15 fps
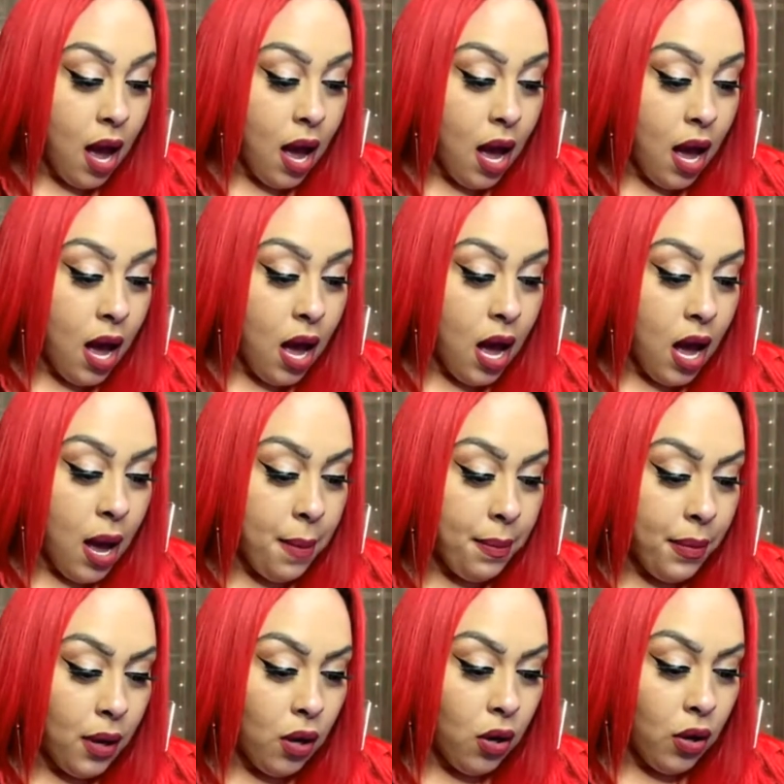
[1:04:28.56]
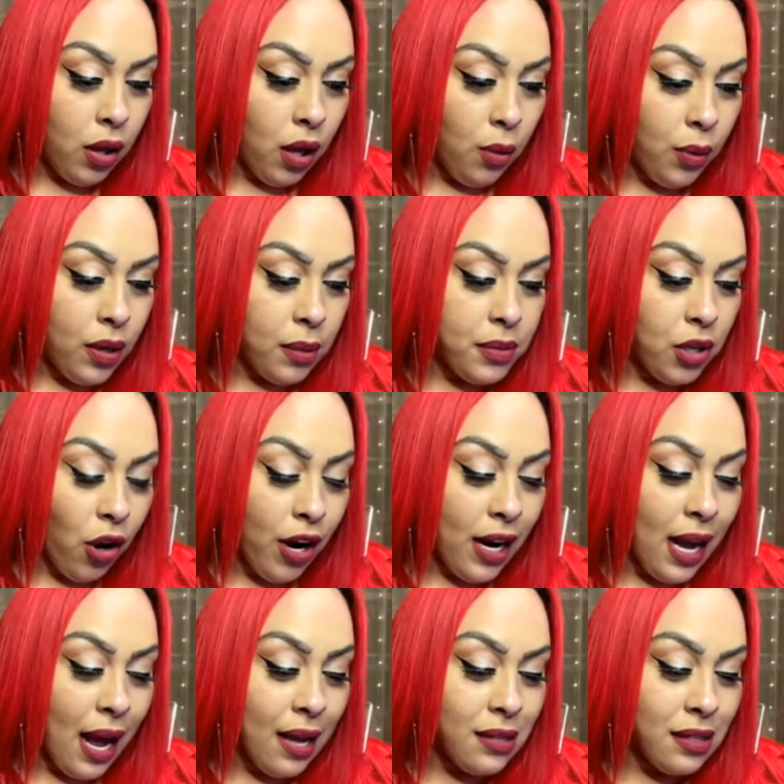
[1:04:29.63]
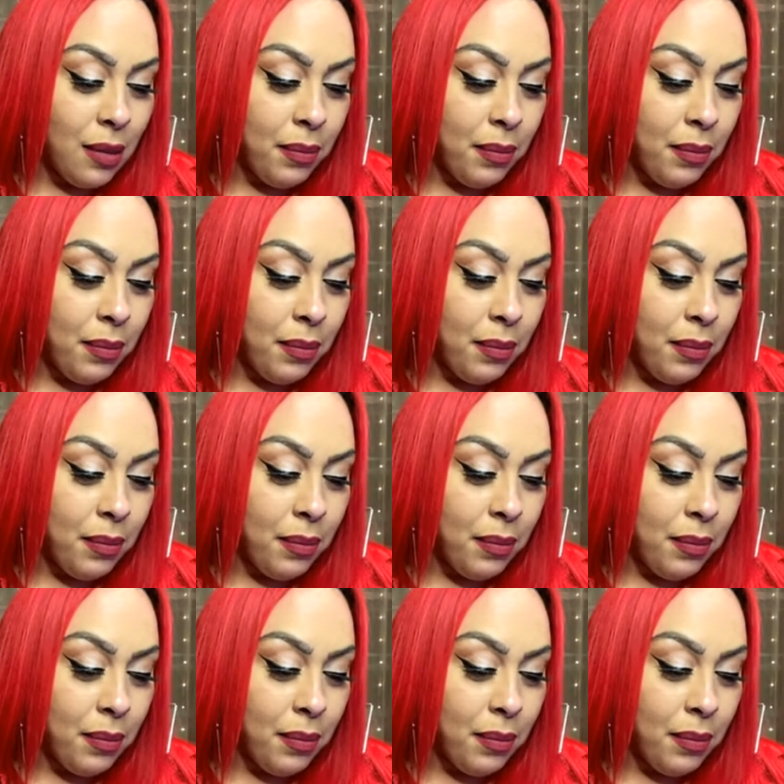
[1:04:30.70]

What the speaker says: Hold on. I'm sorry, guys.